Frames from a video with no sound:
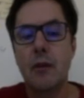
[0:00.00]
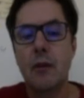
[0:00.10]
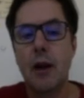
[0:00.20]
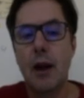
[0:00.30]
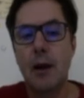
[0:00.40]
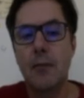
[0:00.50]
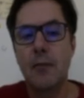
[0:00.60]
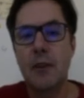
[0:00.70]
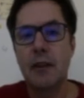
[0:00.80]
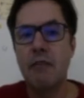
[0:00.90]

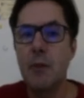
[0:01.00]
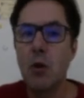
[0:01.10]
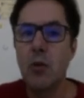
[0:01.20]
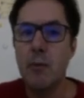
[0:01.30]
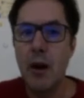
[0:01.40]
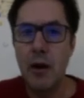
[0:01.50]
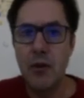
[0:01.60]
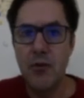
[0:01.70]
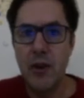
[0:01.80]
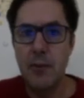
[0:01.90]
give me all the
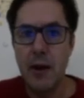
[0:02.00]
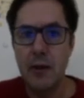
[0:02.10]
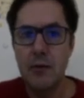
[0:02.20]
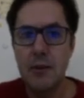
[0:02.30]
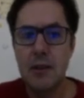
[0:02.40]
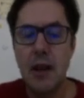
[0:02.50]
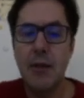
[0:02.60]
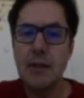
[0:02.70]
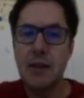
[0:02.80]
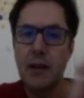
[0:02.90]
married females, and
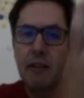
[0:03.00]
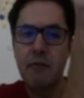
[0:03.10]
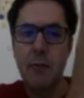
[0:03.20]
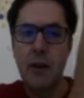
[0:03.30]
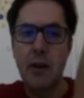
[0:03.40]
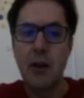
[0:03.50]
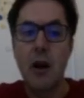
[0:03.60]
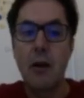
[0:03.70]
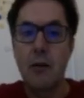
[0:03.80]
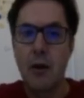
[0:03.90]
that's going to give me a
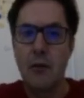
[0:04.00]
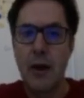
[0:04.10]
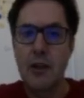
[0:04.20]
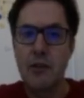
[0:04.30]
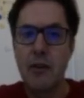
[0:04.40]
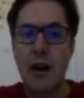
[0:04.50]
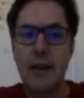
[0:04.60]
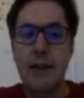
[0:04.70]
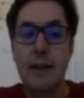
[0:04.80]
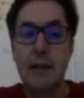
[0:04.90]
range of
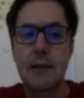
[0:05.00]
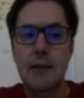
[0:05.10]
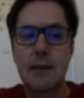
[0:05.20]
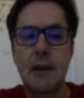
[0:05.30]
IDs.